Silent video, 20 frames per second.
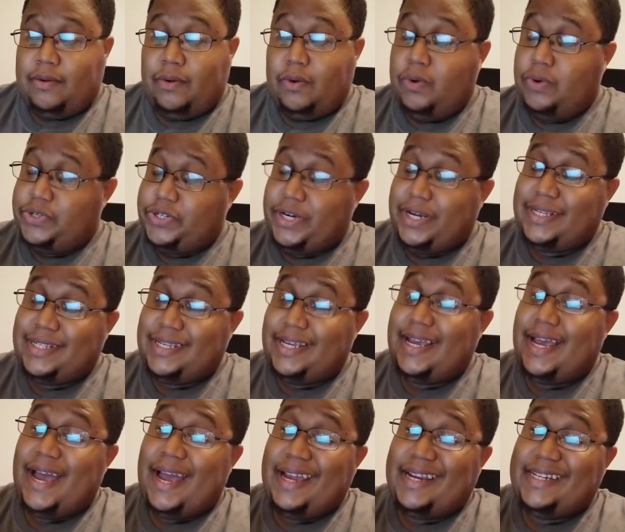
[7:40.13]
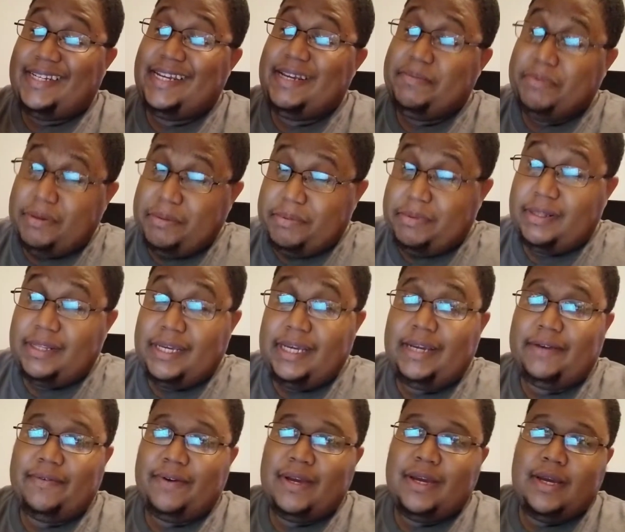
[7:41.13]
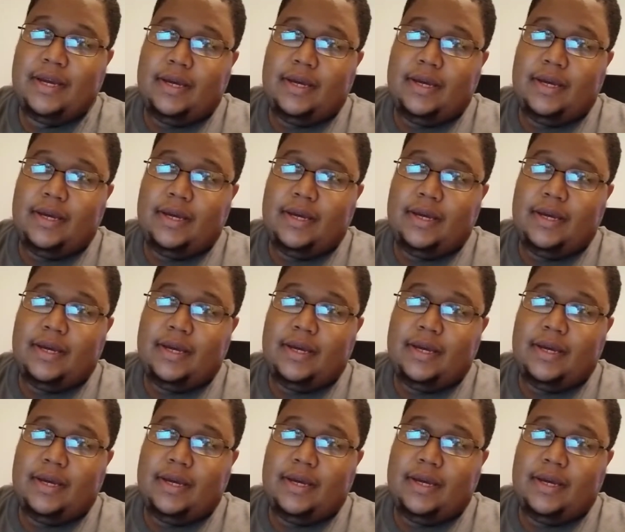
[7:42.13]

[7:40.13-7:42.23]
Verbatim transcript: or should I say, I deeply believe